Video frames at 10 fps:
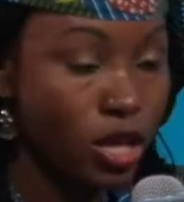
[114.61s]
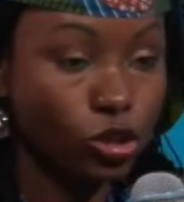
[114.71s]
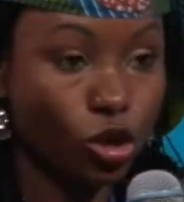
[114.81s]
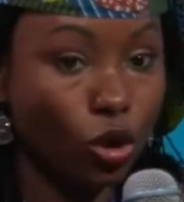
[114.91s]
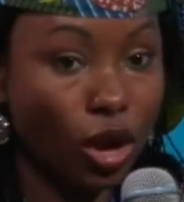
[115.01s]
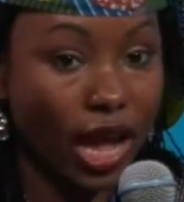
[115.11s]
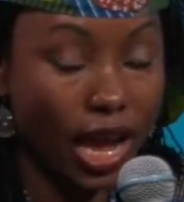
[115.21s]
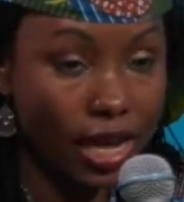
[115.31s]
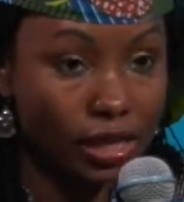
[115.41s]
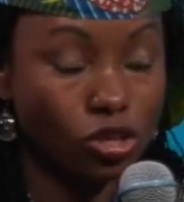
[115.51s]
So
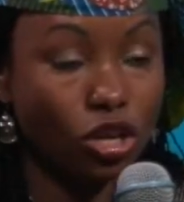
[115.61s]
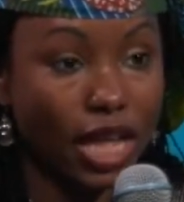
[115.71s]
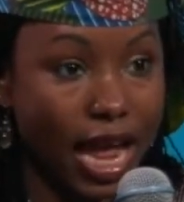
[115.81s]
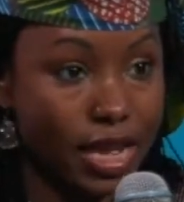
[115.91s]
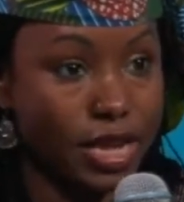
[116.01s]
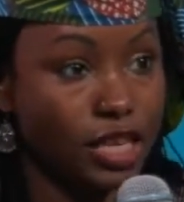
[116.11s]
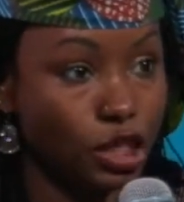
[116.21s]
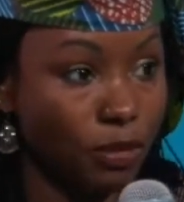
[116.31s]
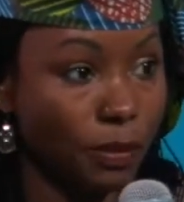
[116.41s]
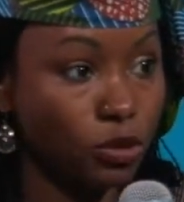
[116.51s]
it's not indigenous
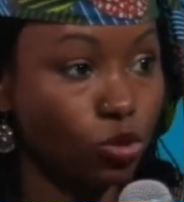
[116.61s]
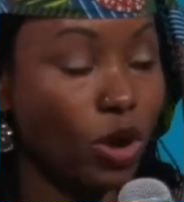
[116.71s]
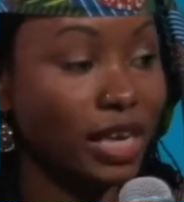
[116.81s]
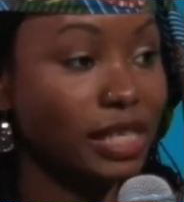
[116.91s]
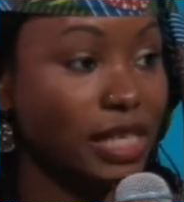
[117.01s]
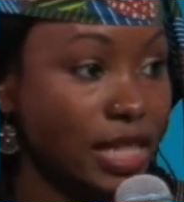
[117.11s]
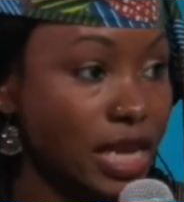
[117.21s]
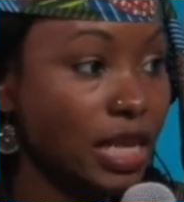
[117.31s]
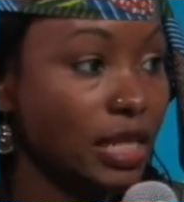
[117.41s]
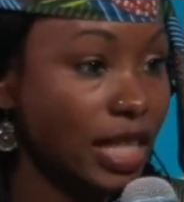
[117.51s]
peoples who are
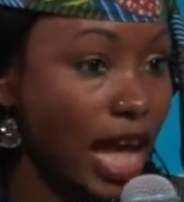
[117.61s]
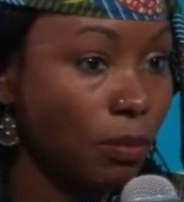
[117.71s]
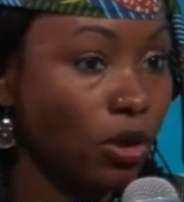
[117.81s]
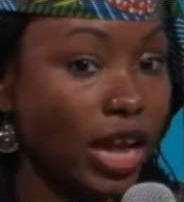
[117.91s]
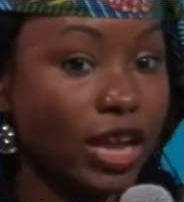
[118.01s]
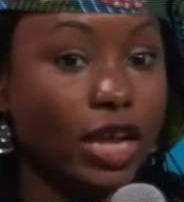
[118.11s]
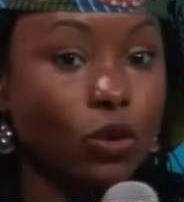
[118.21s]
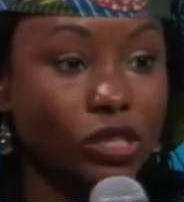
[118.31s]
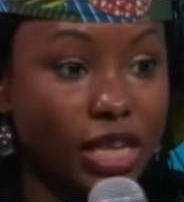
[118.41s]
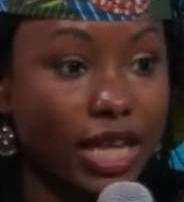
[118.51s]
sitting at the table and
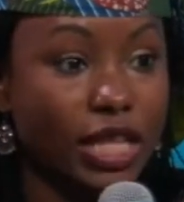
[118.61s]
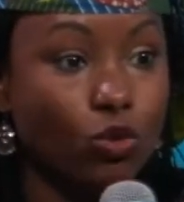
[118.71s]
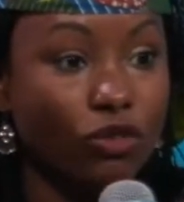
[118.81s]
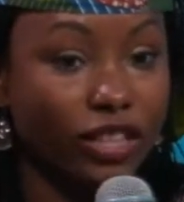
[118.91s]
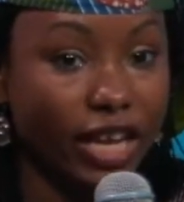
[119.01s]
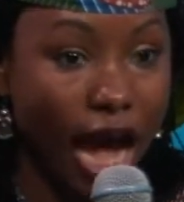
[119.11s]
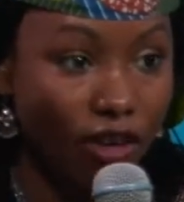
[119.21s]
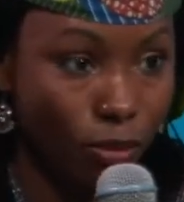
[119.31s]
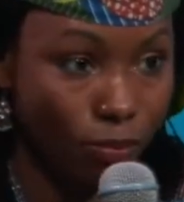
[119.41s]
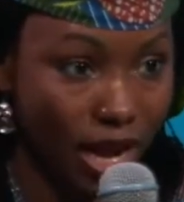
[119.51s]
negotiating with the
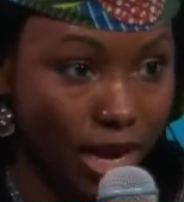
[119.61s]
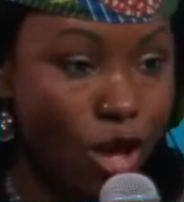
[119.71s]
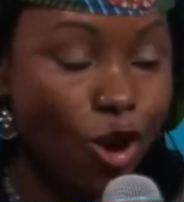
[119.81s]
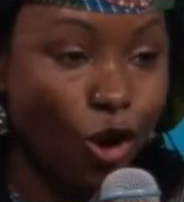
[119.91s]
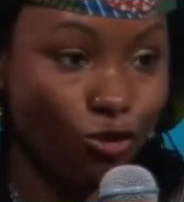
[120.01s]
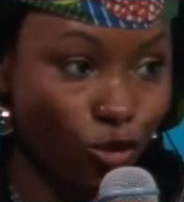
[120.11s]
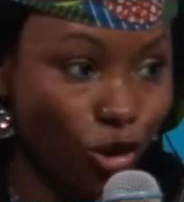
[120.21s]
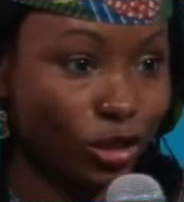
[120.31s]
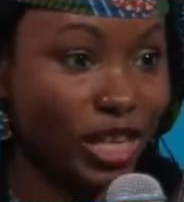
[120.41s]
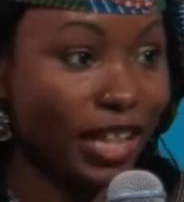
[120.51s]
government. Of
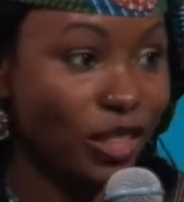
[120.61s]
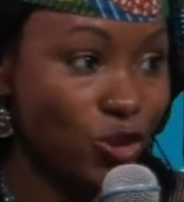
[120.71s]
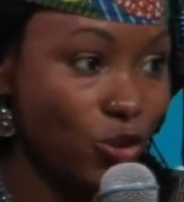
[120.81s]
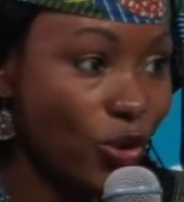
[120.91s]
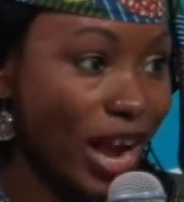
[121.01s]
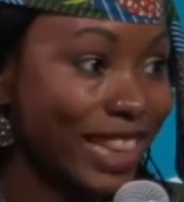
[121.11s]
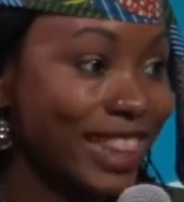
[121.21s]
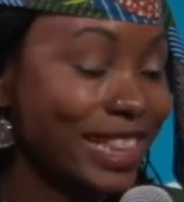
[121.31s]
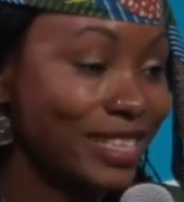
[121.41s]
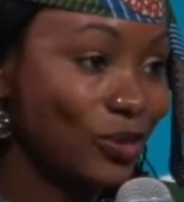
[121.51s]
course, at the UN,
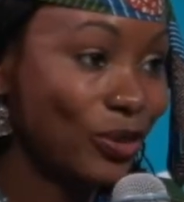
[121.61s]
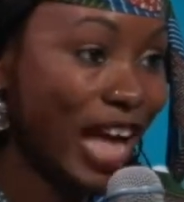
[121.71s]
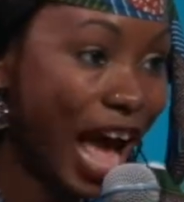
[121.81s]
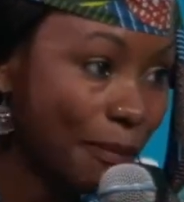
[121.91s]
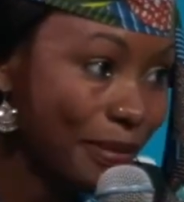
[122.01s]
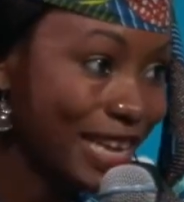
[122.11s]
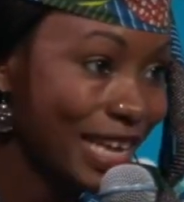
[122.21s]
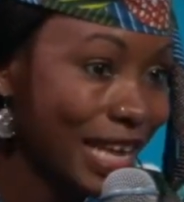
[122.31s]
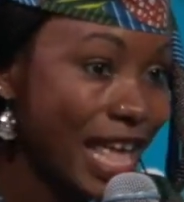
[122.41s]
that is not happening.